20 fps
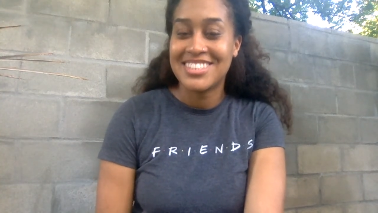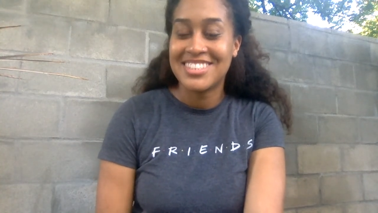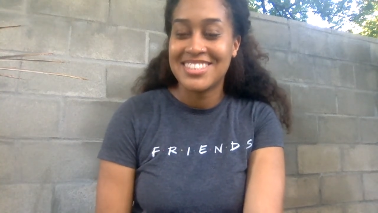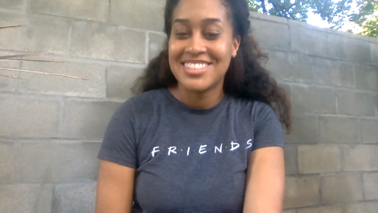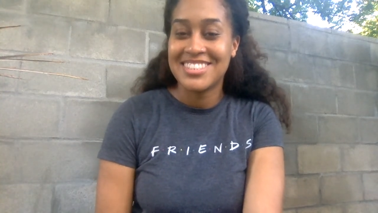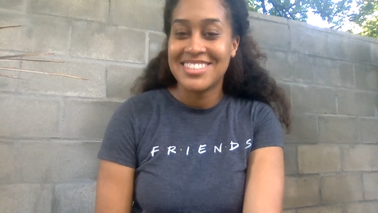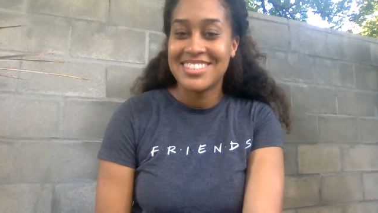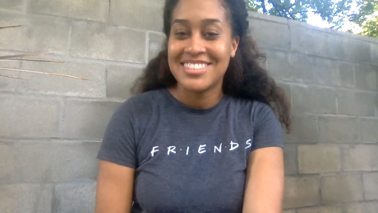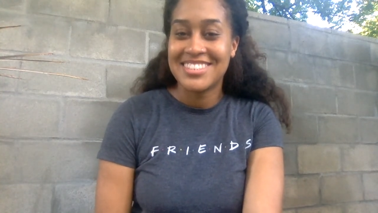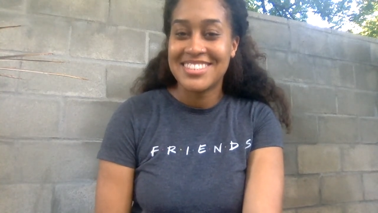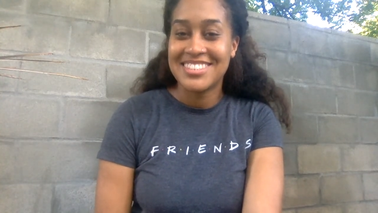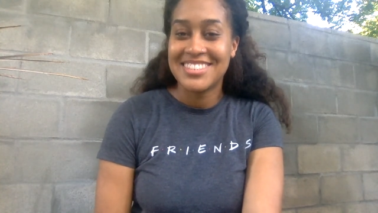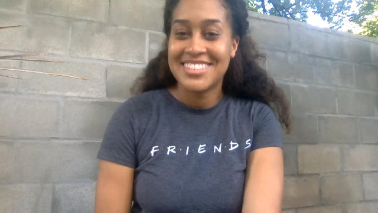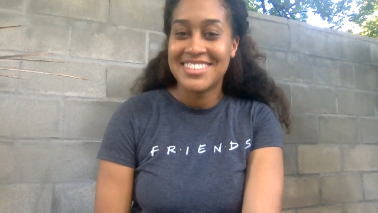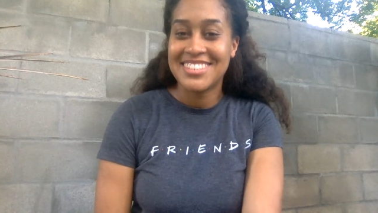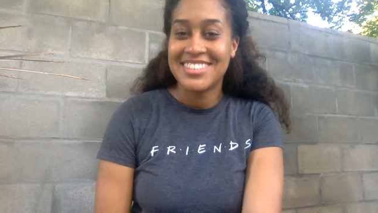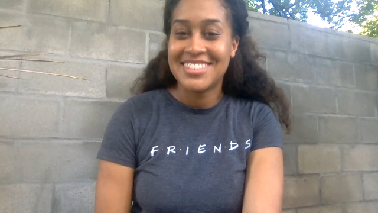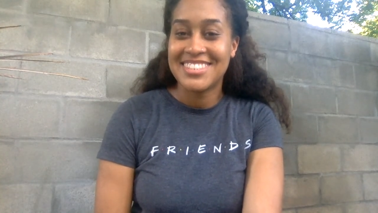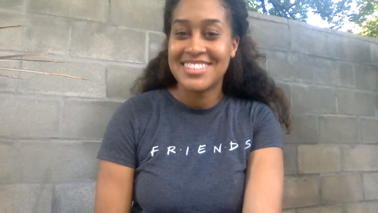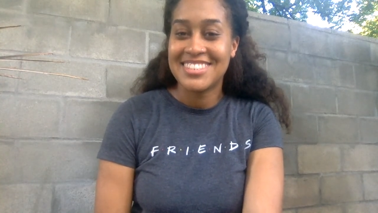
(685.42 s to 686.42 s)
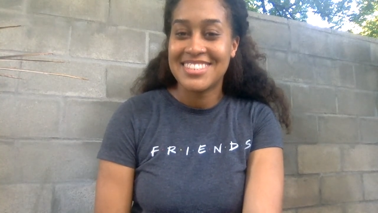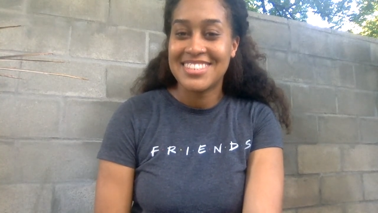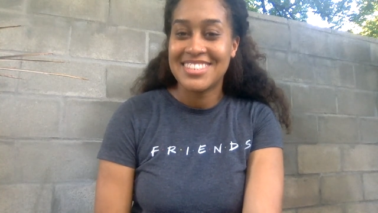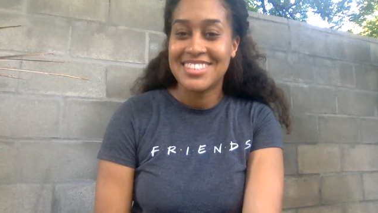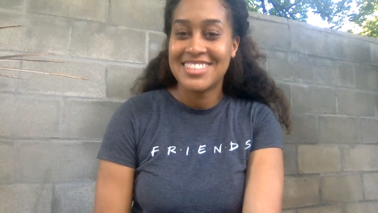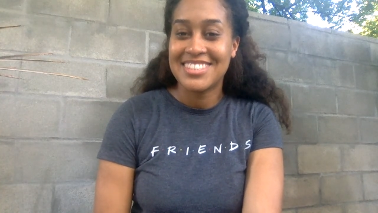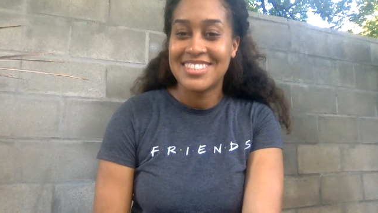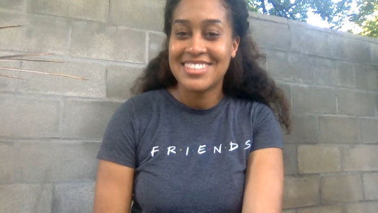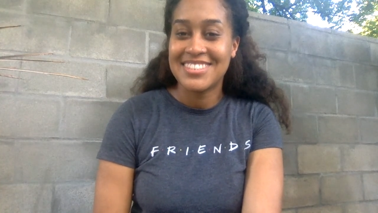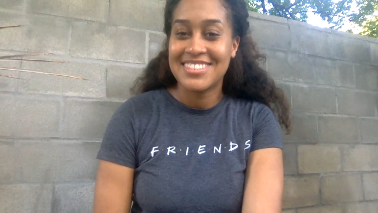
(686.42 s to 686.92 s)

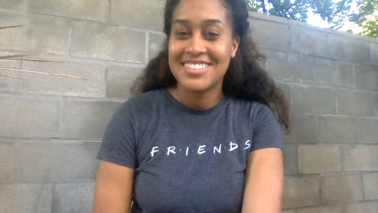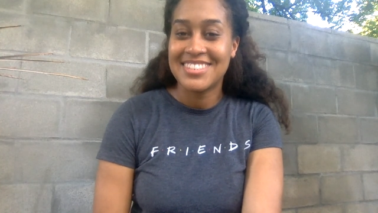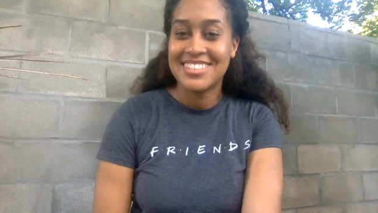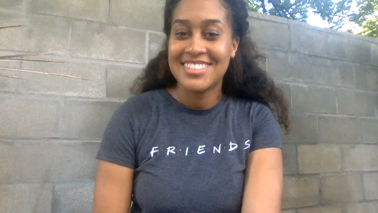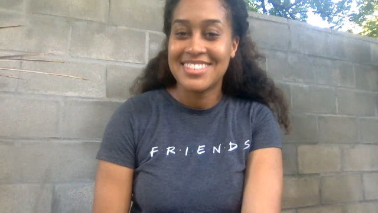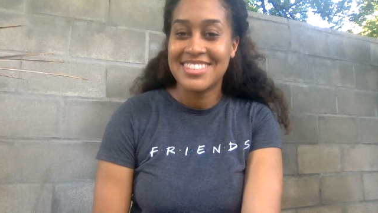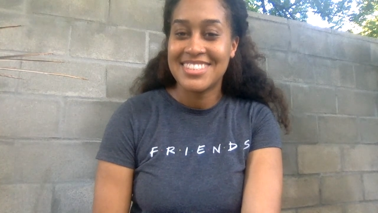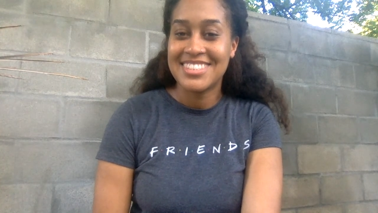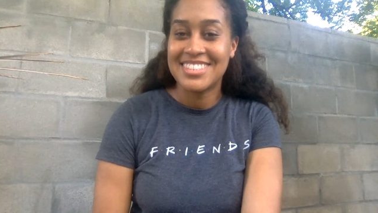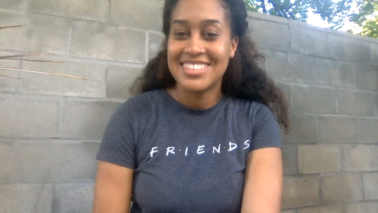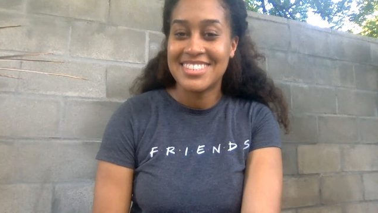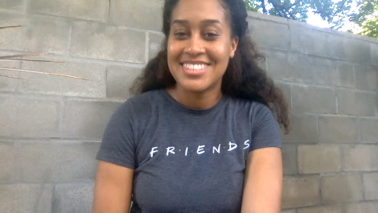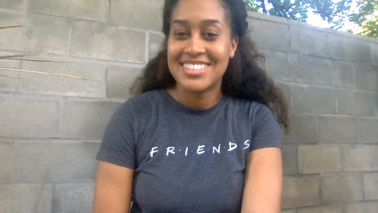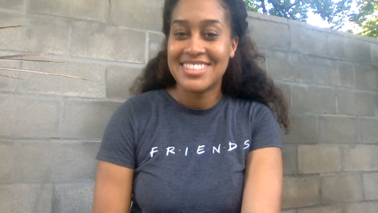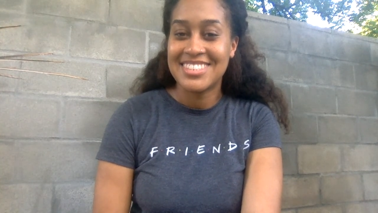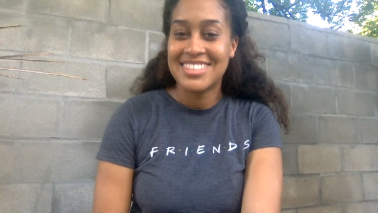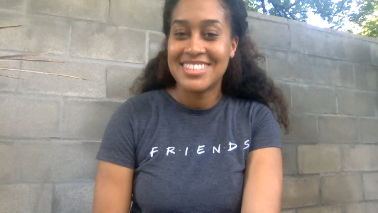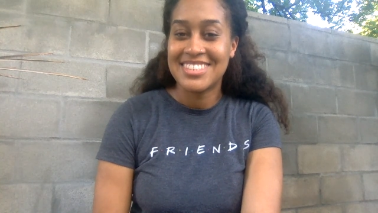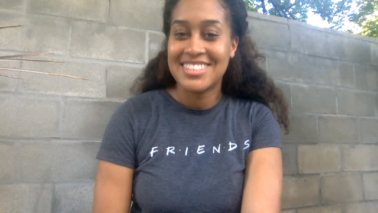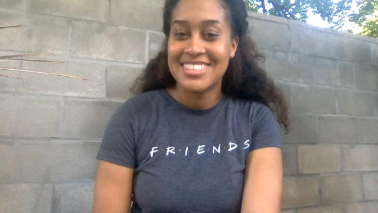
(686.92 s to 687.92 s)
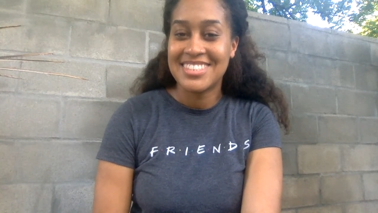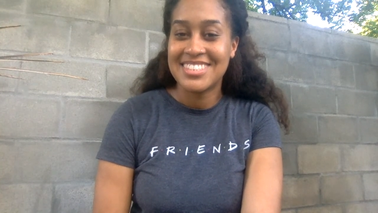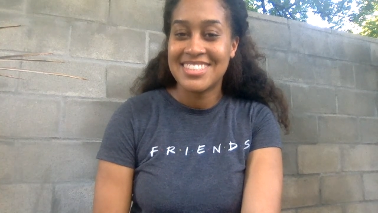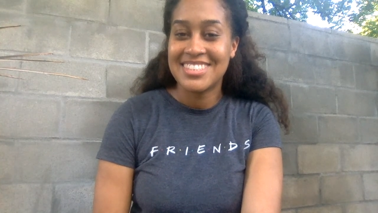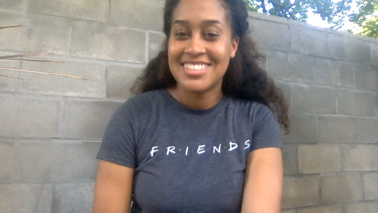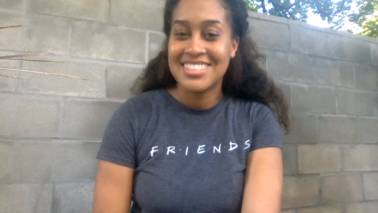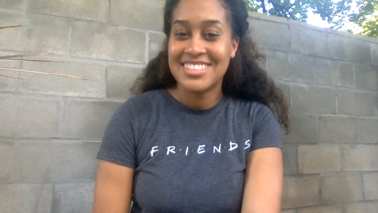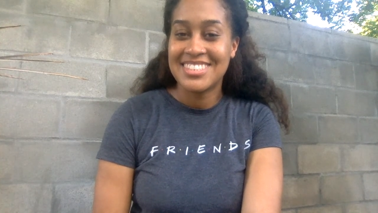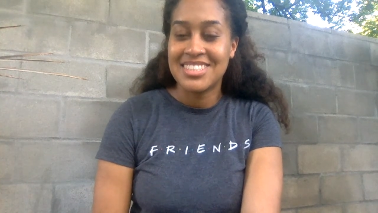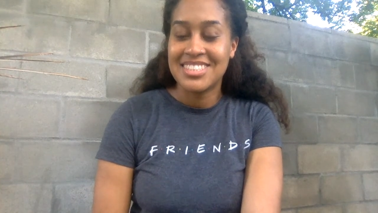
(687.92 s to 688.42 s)

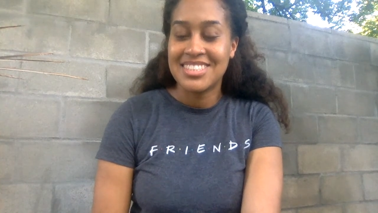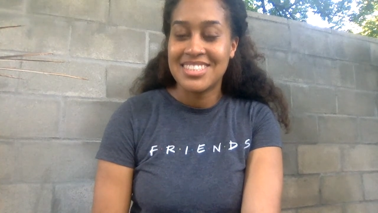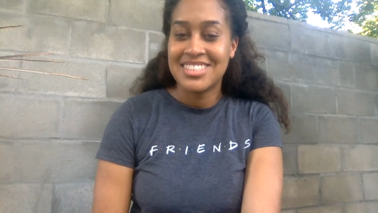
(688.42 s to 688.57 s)
No one is speaking in this clip.